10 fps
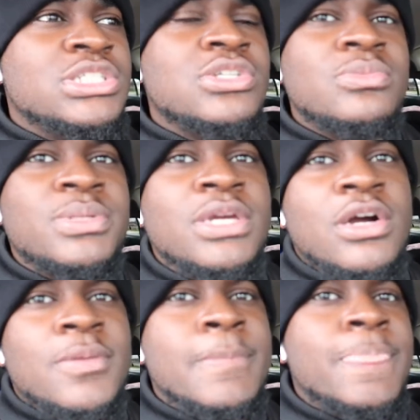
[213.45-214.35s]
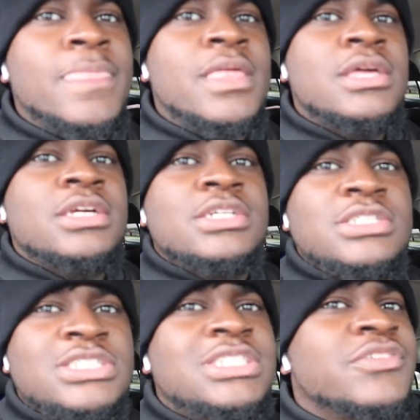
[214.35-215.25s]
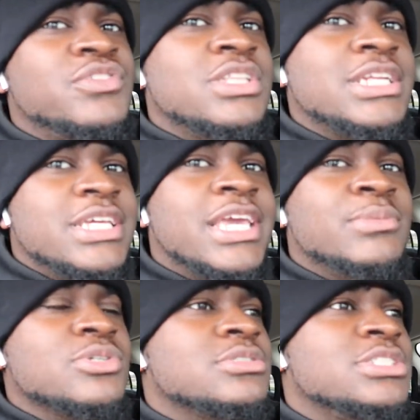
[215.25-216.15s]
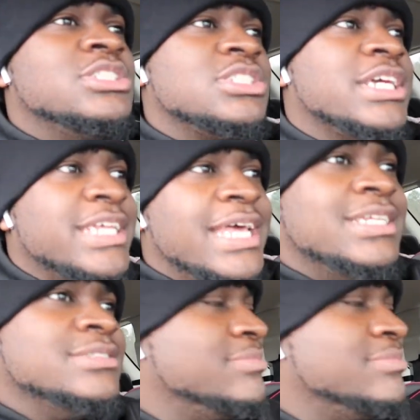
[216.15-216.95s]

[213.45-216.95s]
She going to be, um, she definitely like the camera. She just like daddy.